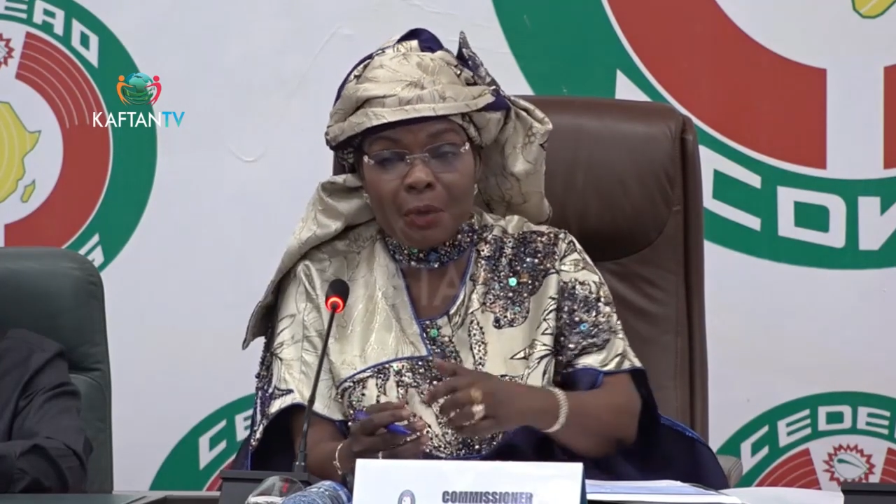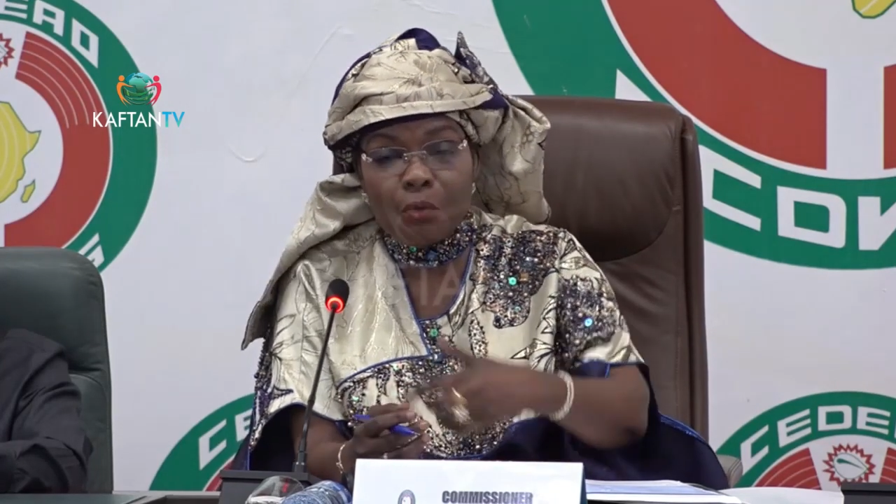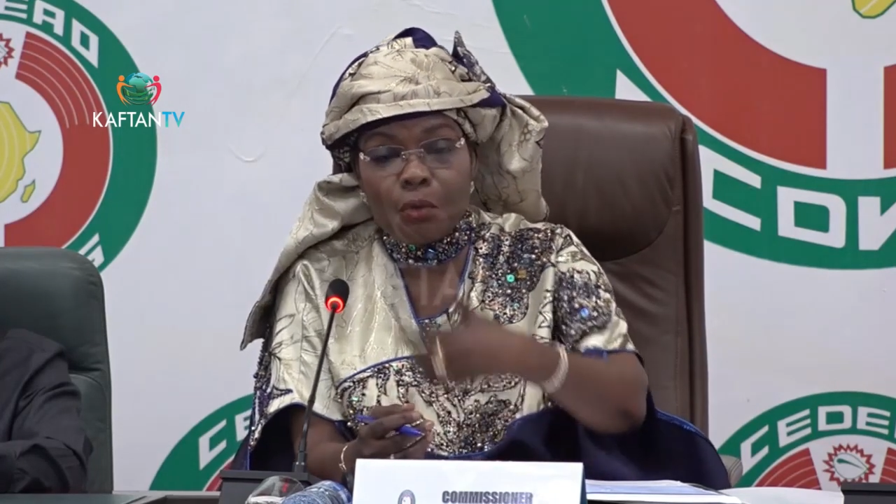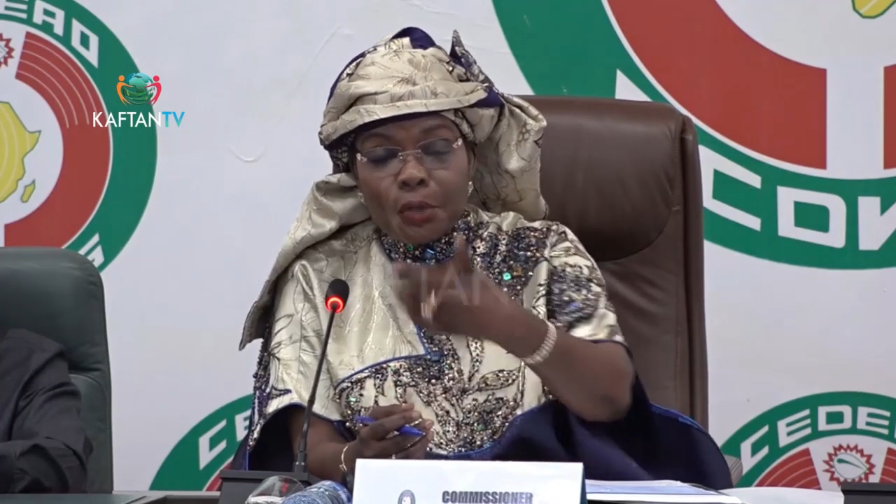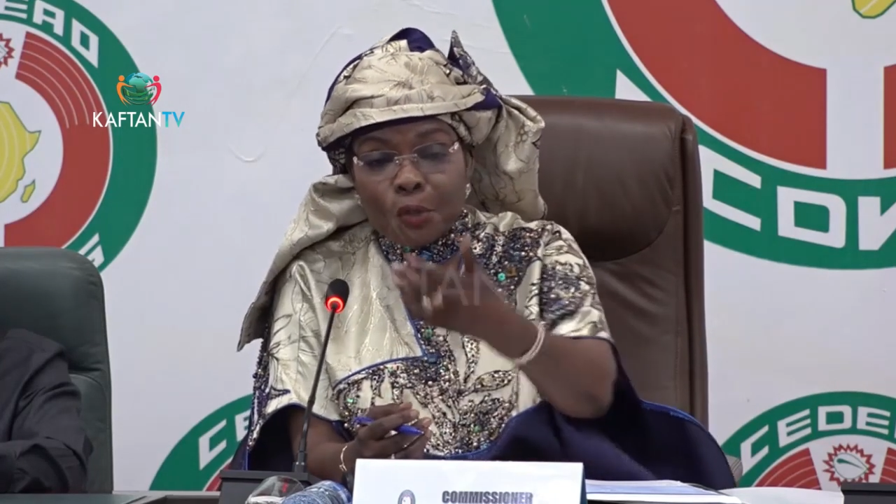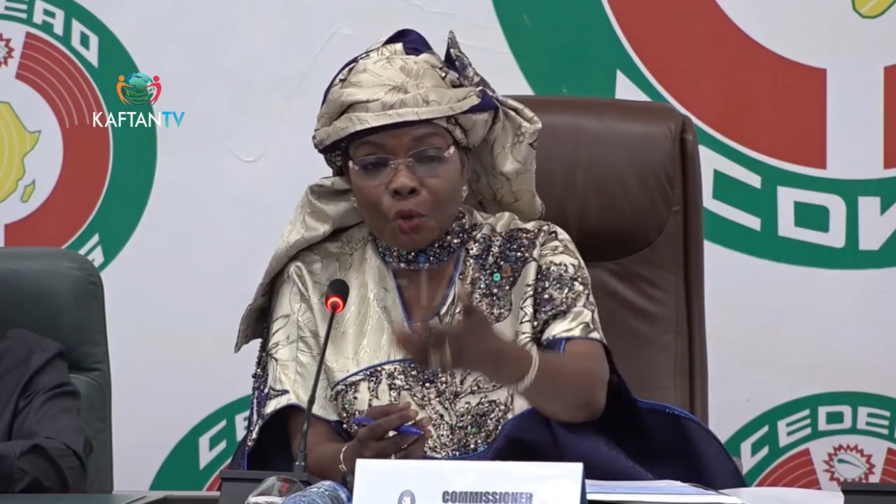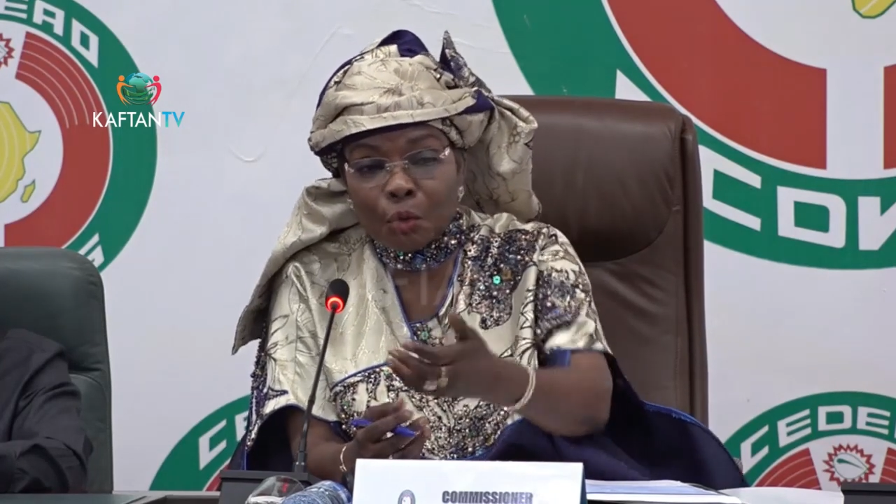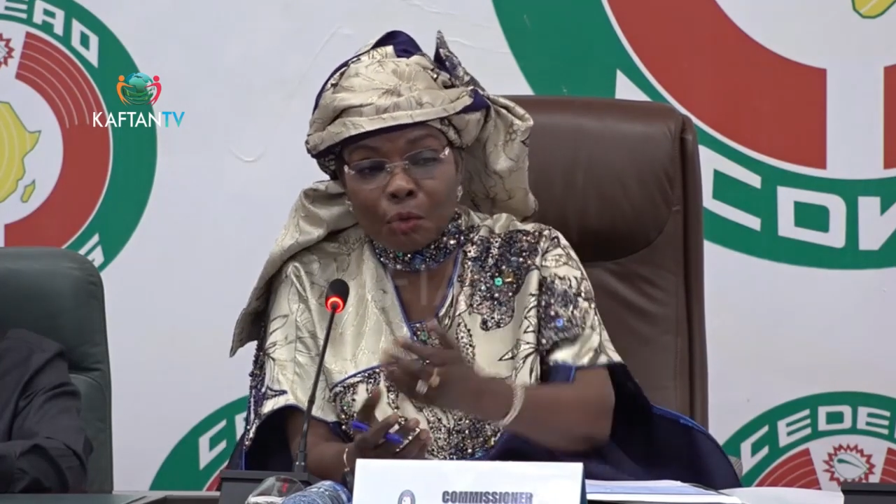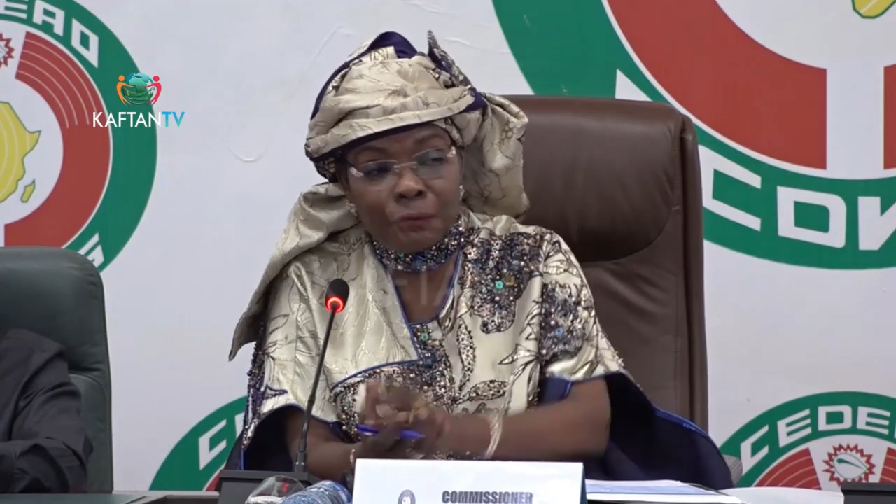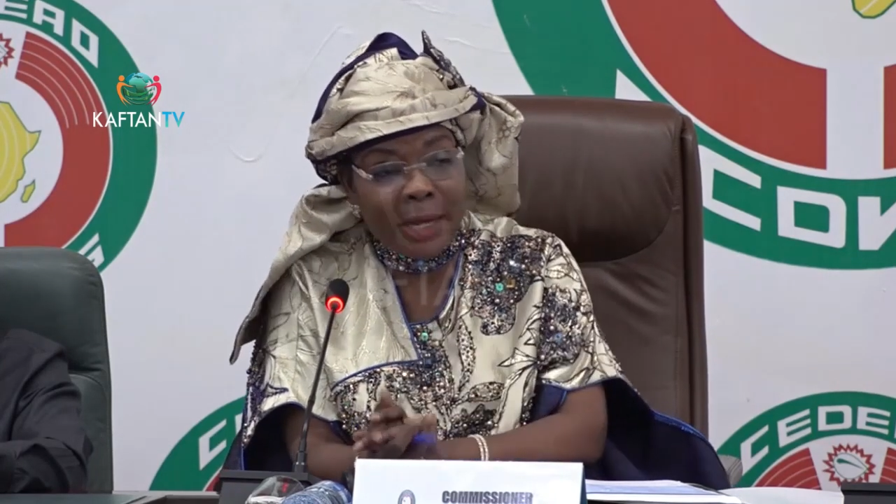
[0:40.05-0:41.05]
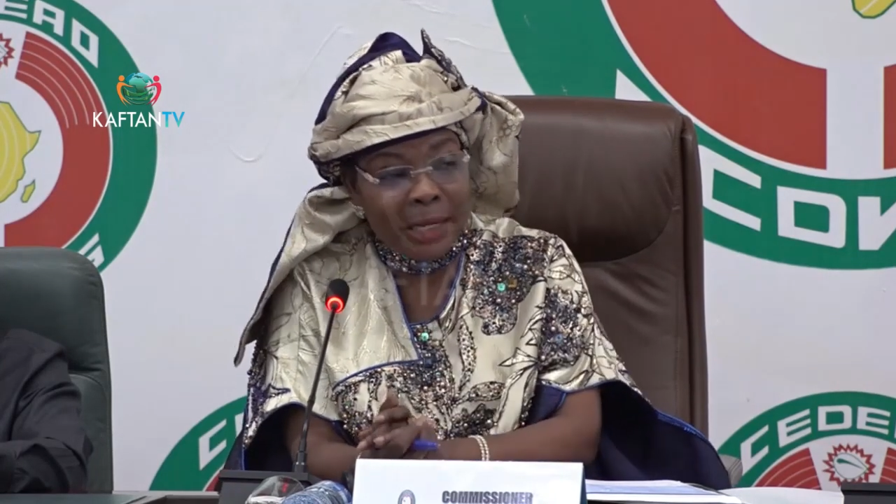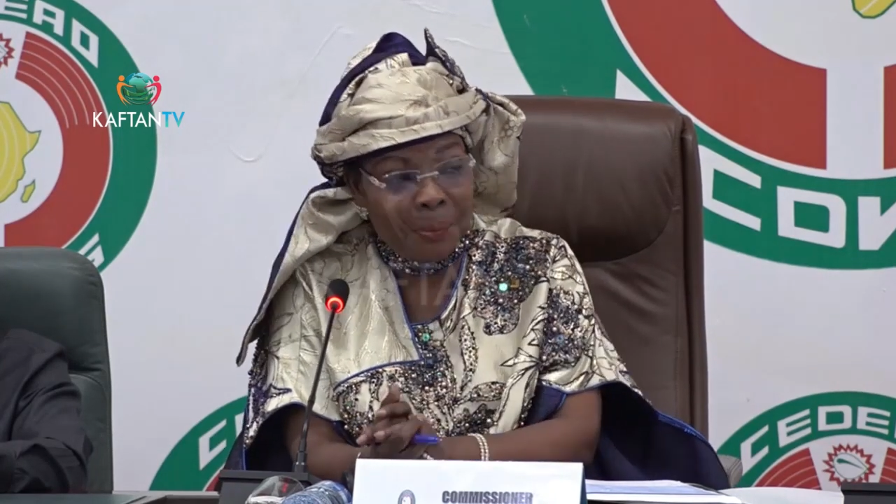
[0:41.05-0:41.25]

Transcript: response to crisis